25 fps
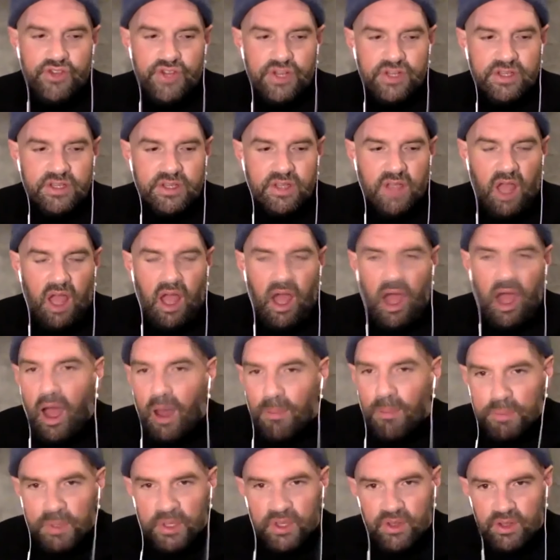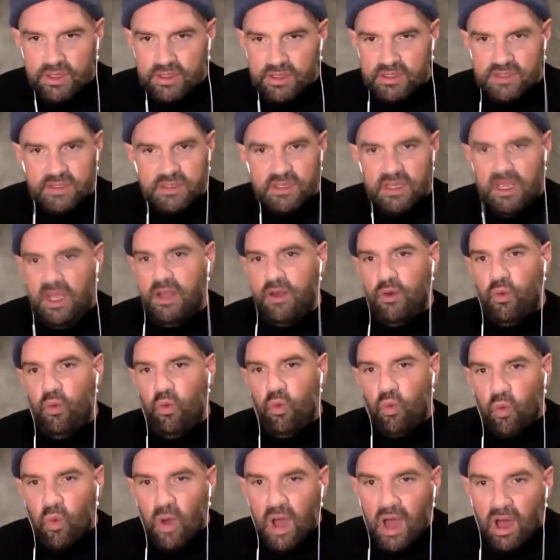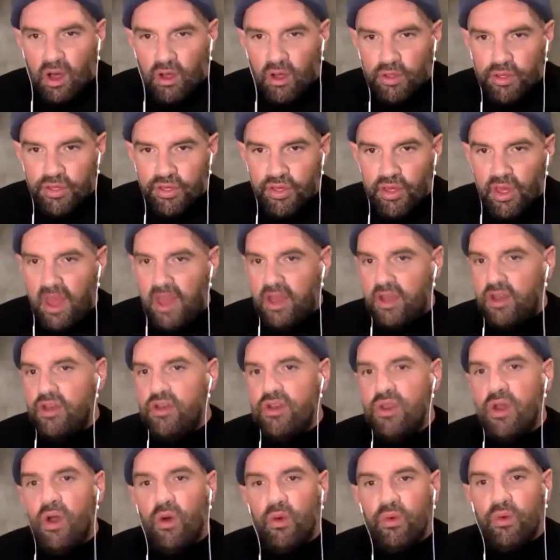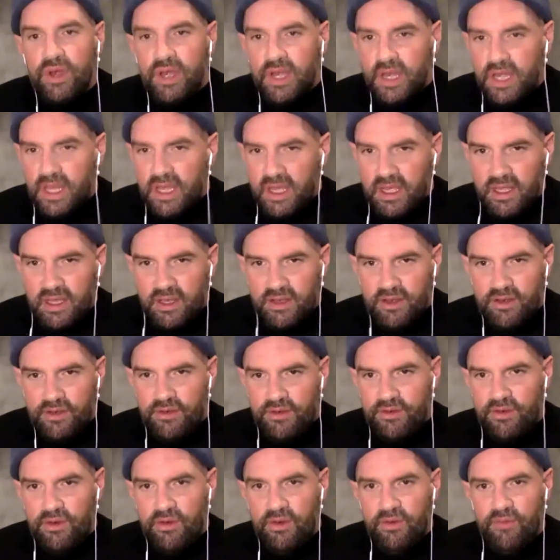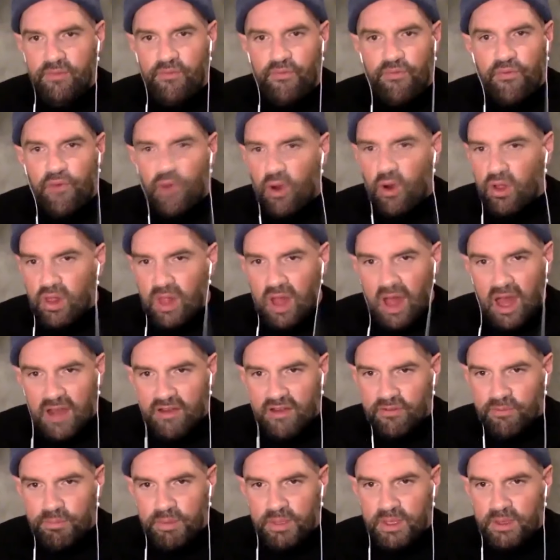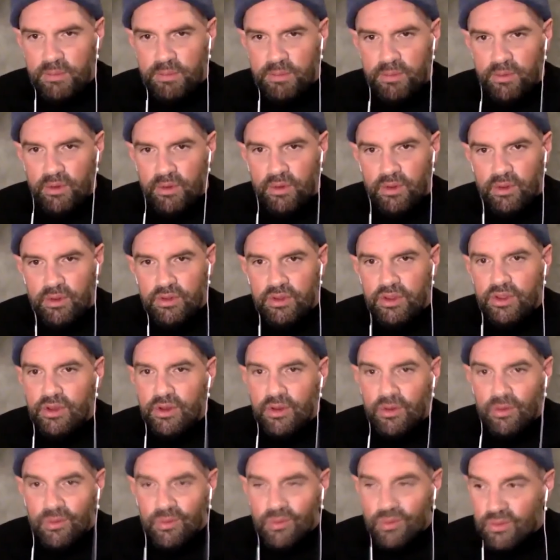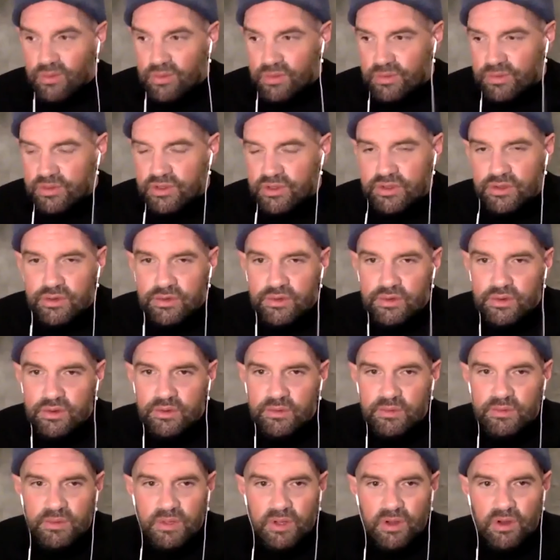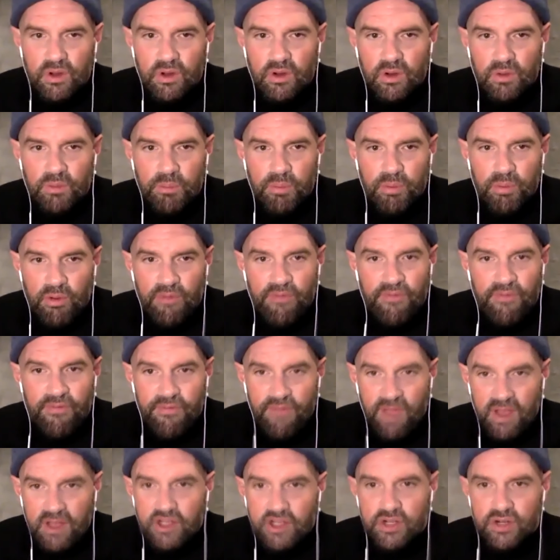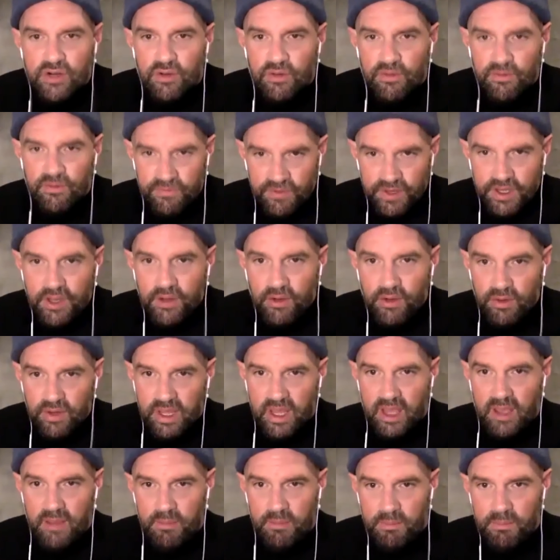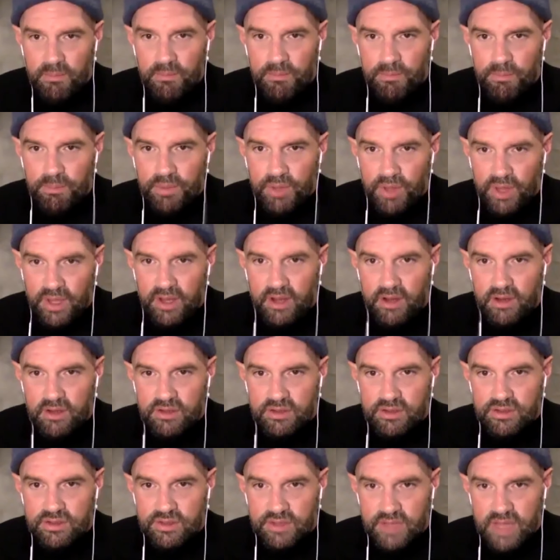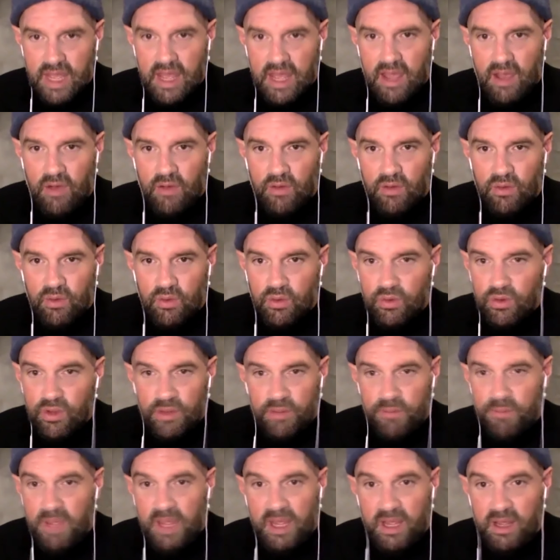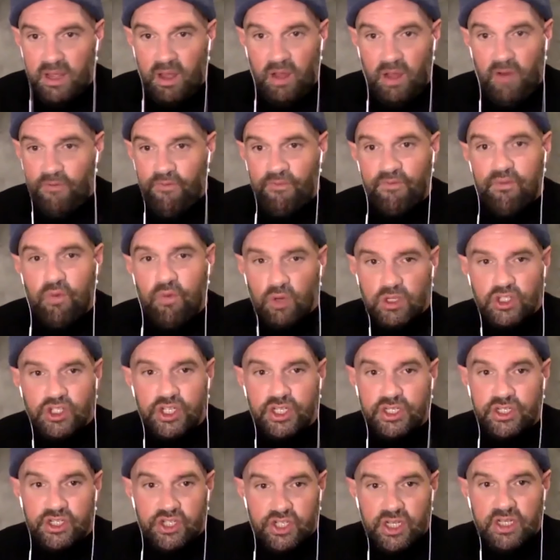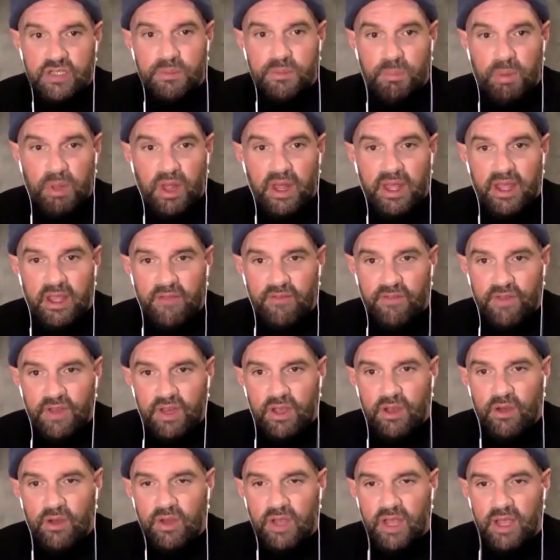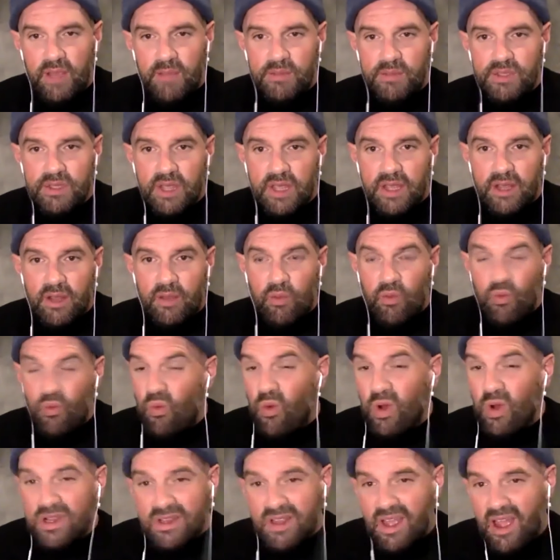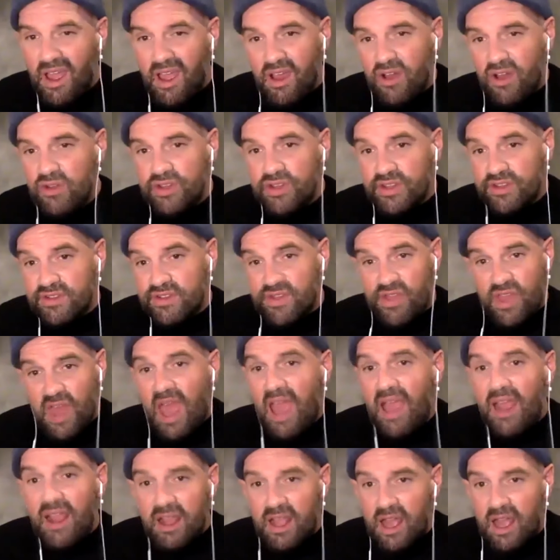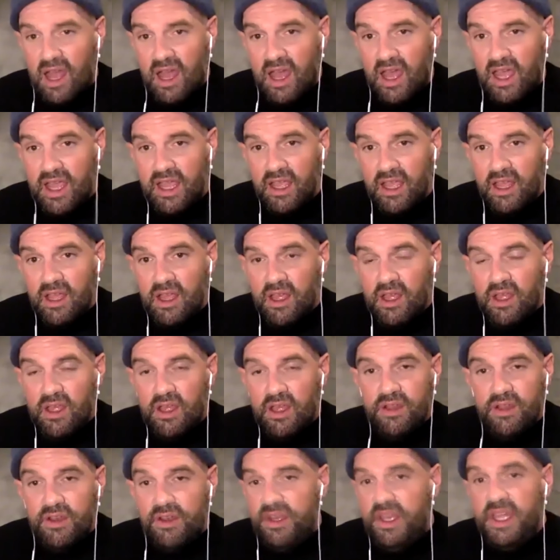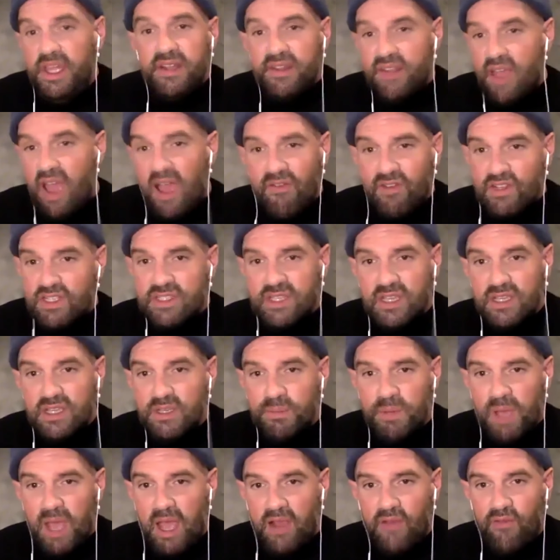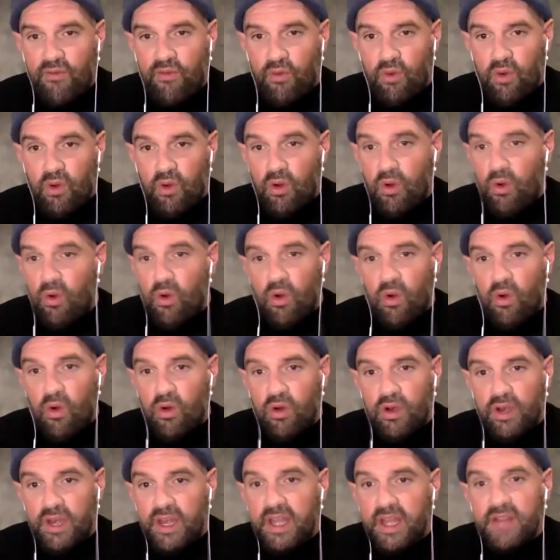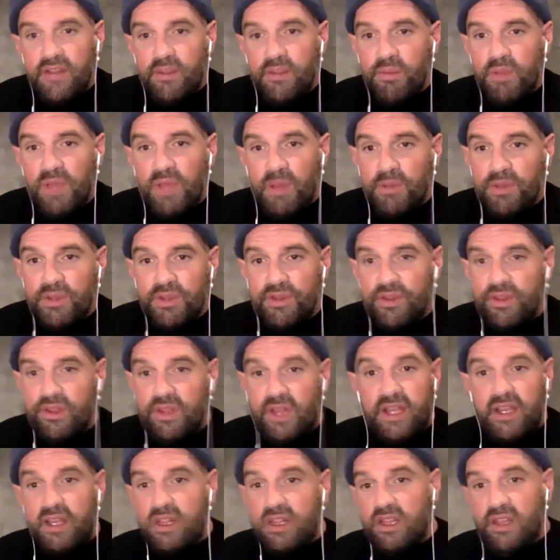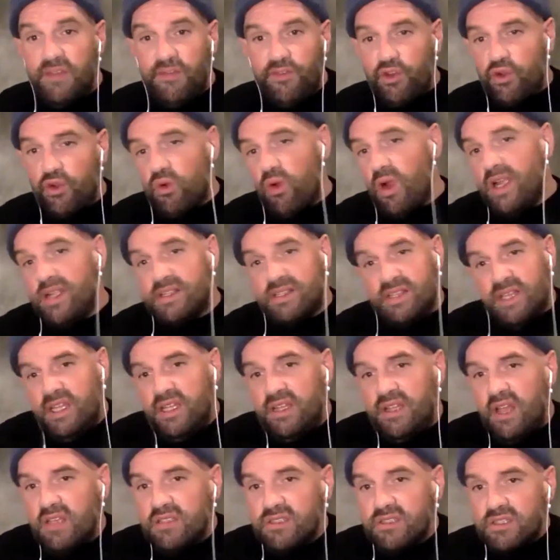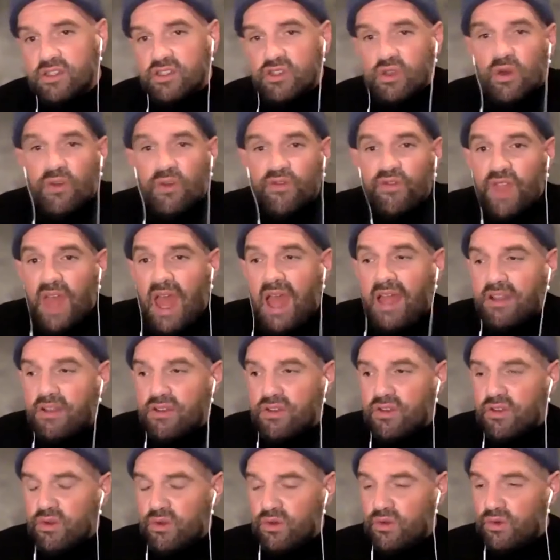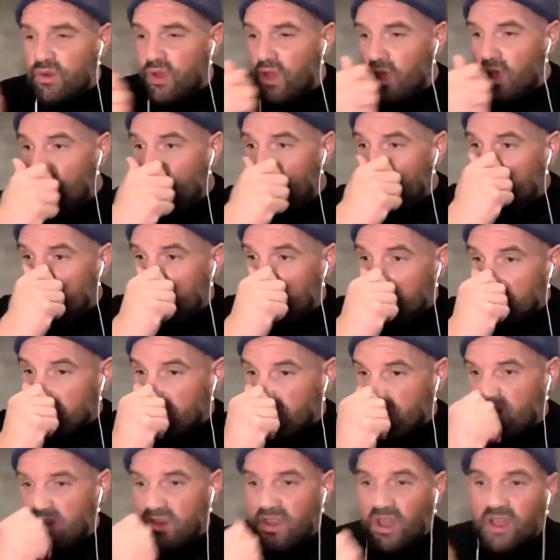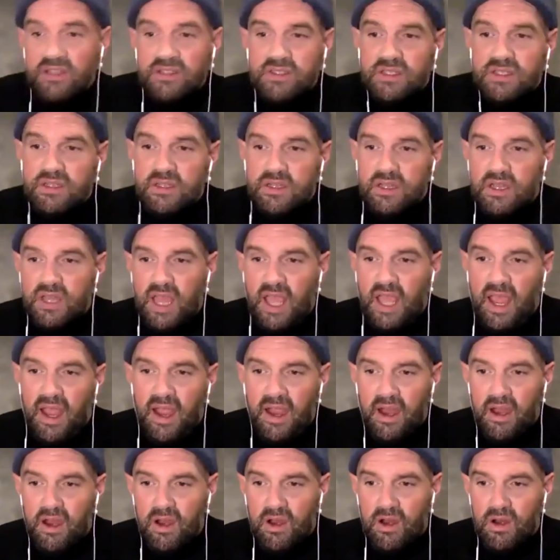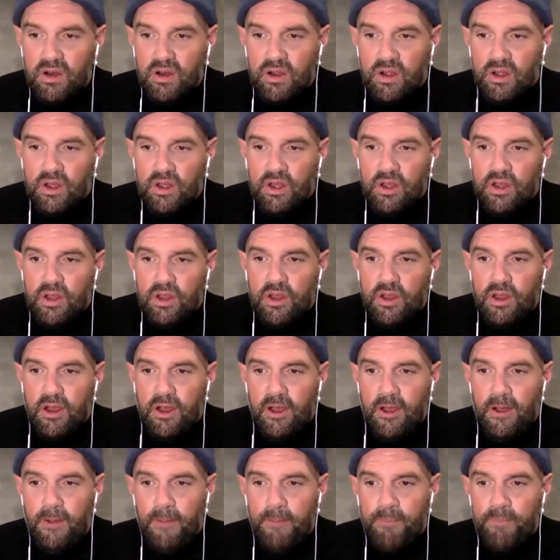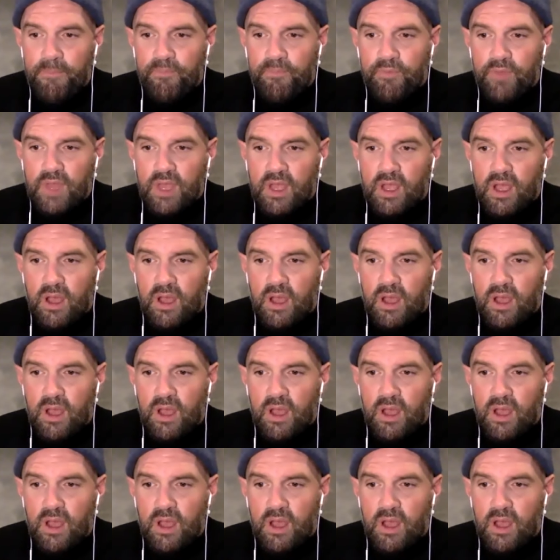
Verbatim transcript: just opulence and wealth and no need for a lot of people. You know, dude, there are professional video game players now who can make a fortune just playing video games. Mm-hmm. Like, what the hell does that guy need to have a six pack for or, or need to be able to like lift crates? He doesn't. So, if that dude doesn't care um,